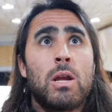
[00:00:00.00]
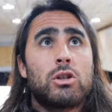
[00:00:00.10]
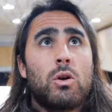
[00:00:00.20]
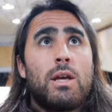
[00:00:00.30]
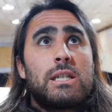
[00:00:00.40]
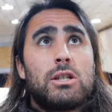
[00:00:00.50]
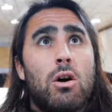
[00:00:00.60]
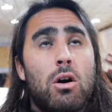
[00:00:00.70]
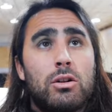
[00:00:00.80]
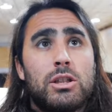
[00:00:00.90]
So this is
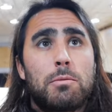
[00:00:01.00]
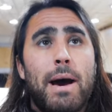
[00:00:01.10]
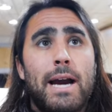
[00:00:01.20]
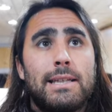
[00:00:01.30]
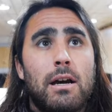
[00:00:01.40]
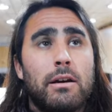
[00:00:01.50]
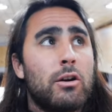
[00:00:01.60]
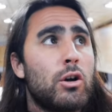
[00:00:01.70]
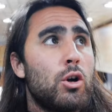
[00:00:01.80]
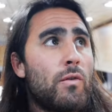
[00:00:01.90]
all just pine tongue
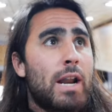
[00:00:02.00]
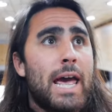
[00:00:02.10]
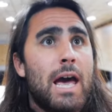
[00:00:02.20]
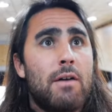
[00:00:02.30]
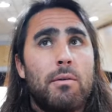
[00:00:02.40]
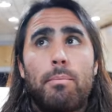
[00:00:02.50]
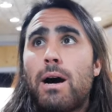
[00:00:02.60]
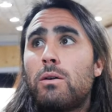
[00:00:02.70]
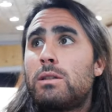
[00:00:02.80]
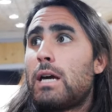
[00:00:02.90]
and groove and I have
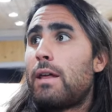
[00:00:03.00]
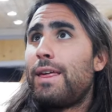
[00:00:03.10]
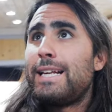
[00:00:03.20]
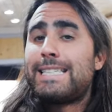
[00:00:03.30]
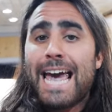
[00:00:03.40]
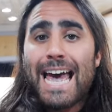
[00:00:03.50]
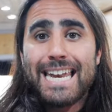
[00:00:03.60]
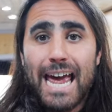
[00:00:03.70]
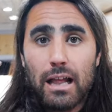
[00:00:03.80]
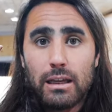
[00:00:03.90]
about, I think
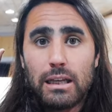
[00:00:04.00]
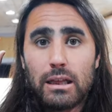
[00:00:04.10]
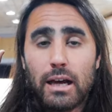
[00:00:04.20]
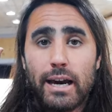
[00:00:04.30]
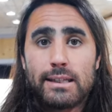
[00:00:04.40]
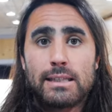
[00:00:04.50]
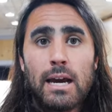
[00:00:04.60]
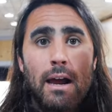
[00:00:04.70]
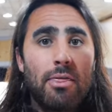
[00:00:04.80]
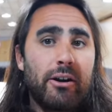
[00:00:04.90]
10 LED lights
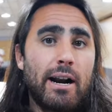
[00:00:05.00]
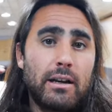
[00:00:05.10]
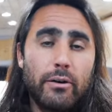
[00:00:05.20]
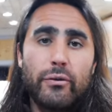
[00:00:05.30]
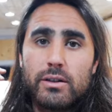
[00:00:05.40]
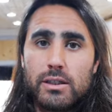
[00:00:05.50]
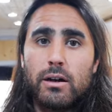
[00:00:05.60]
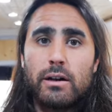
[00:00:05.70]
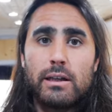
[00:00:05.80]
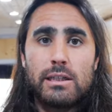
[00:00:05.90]
that are on different
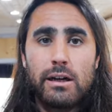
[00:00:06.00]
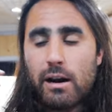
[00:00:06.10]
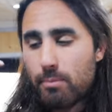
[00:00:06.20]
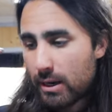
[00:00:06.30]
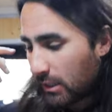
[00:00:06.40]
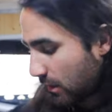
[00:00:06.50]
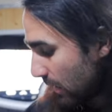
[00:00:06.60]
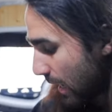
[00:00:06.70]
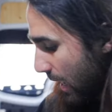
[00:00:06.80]
circuits here. I basically